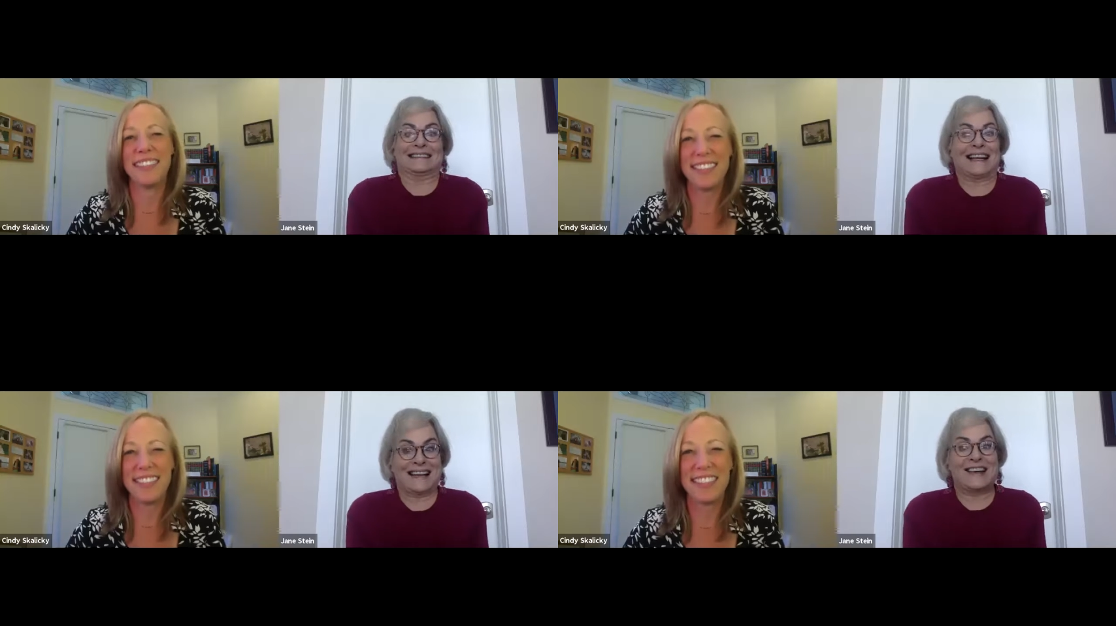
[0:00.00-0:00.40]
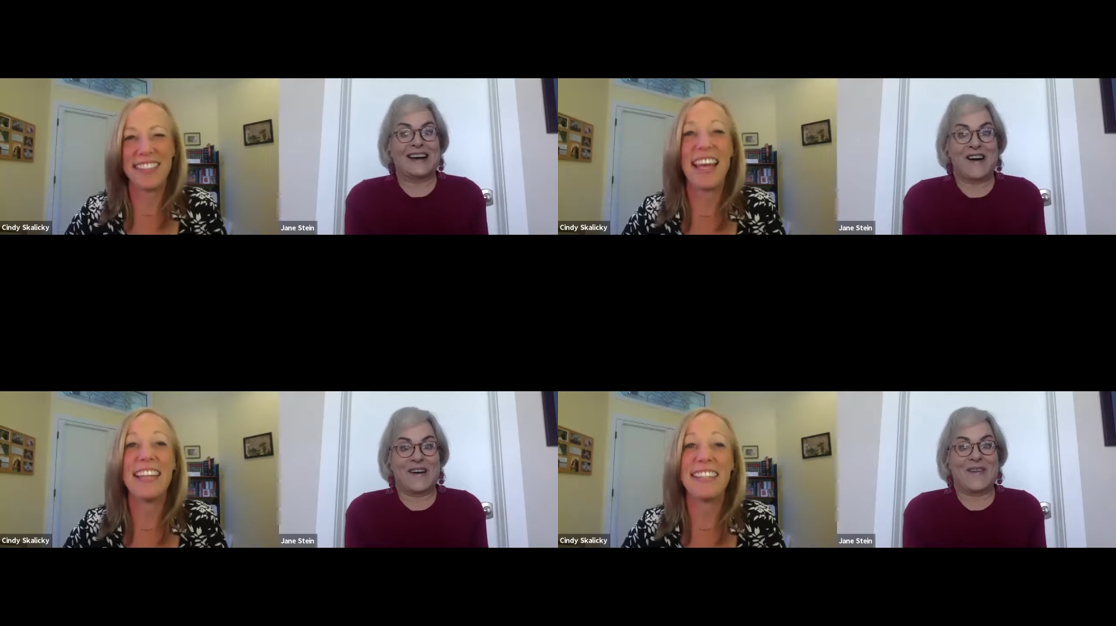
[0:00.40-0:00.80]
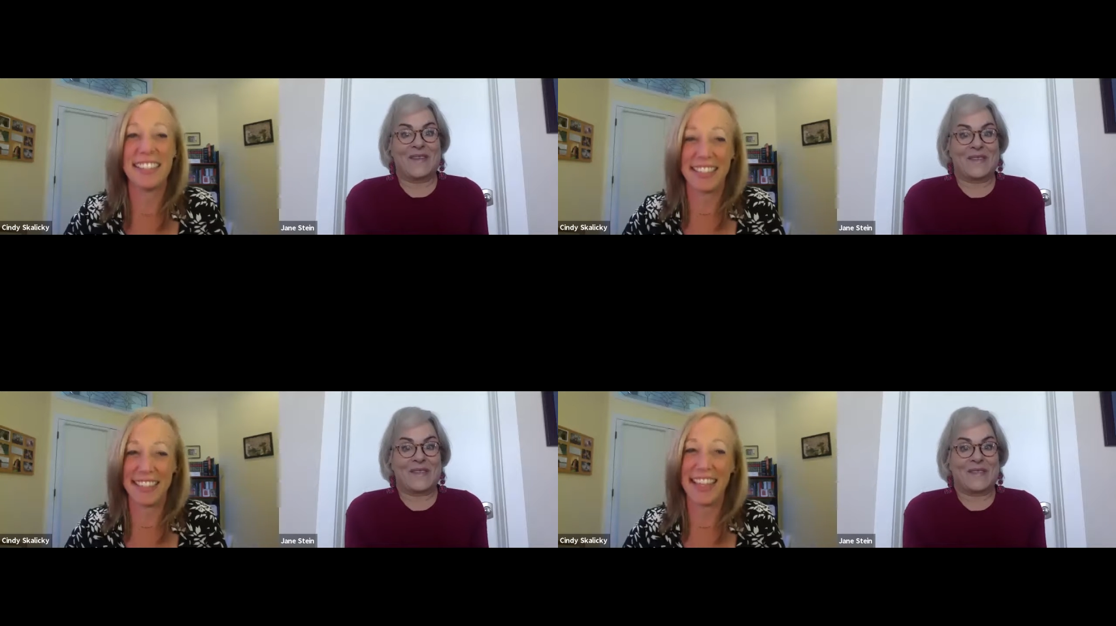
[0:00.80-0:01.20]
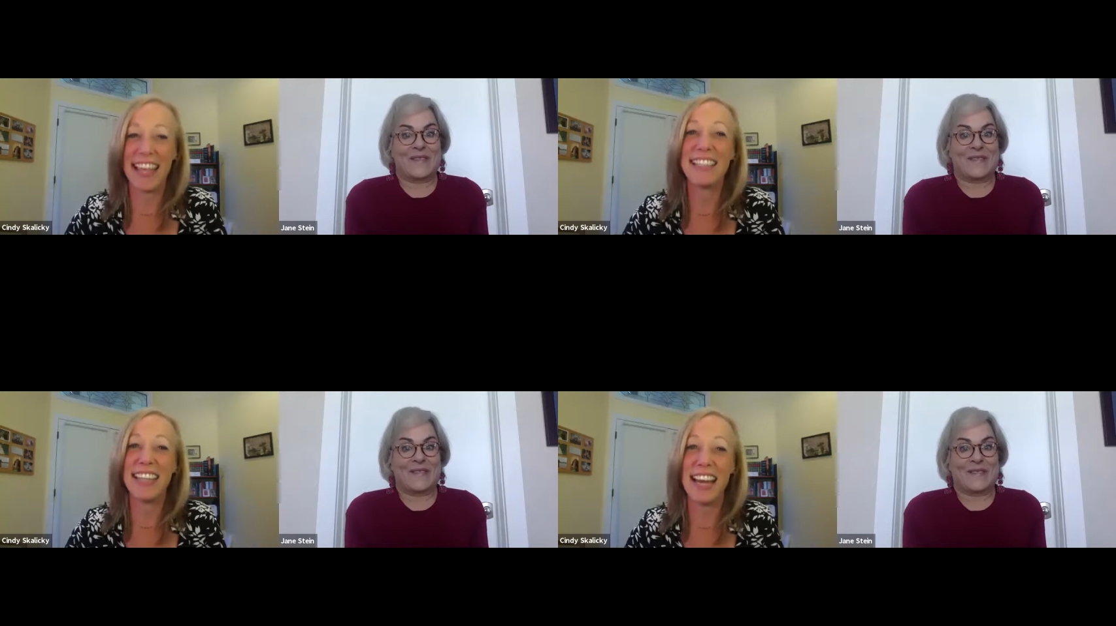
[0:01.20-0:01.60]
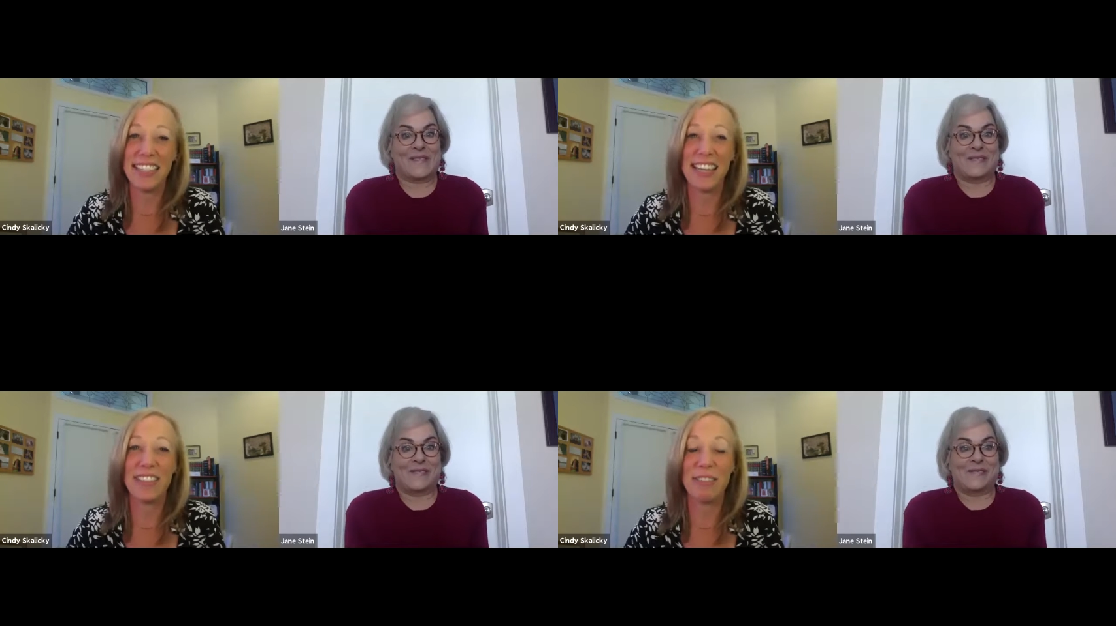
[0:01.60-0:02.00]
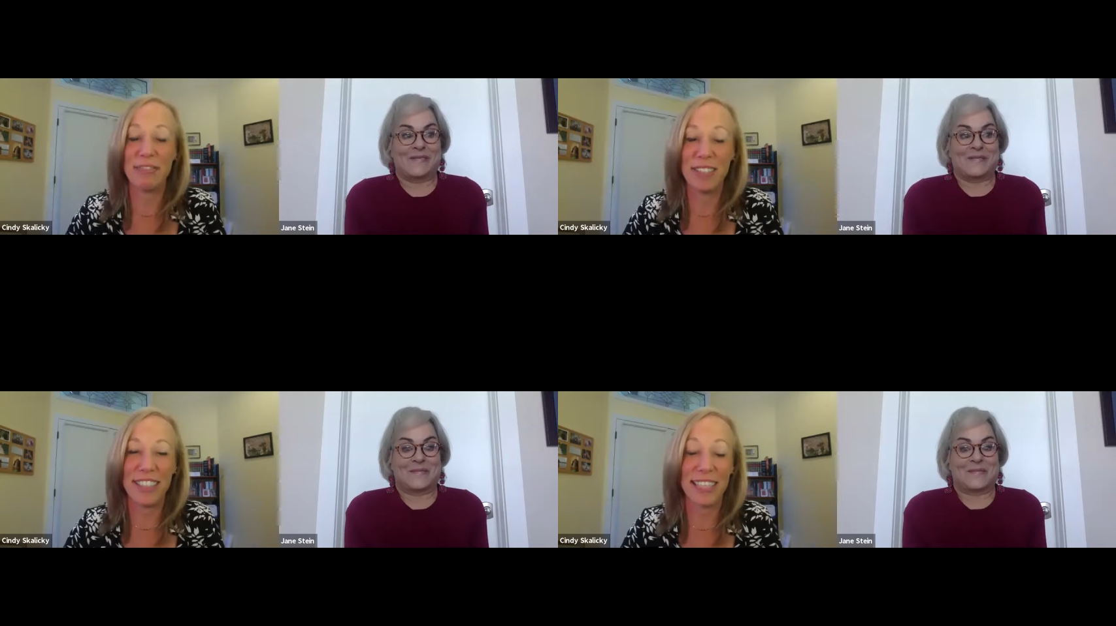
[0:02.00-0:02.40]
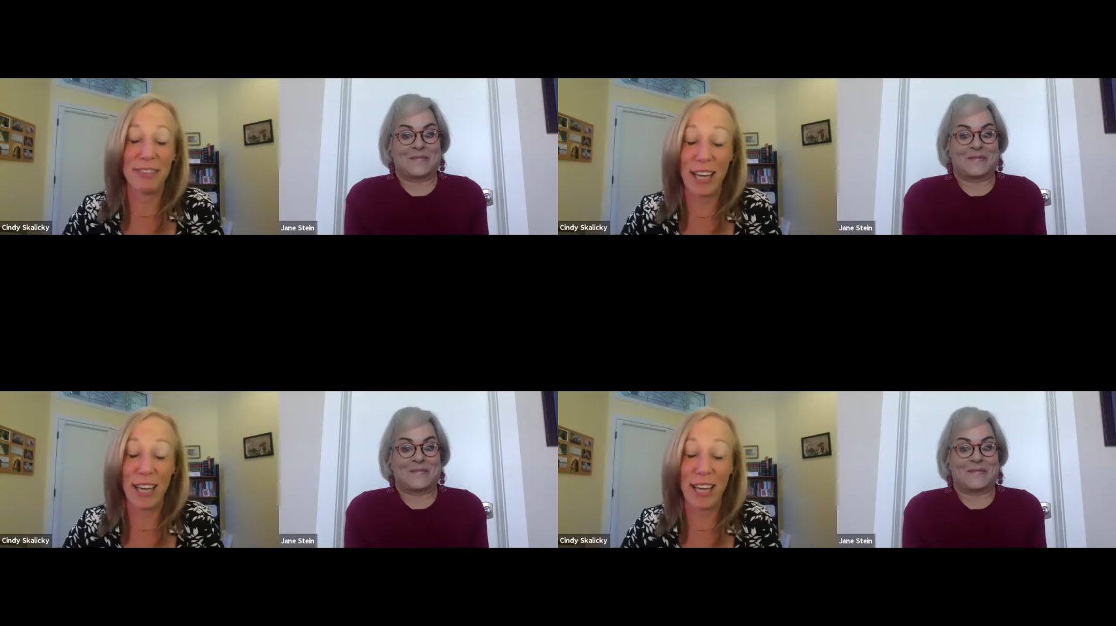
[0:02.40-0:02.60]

Speaker 1: I know. That's, that's an I nailed it feeling if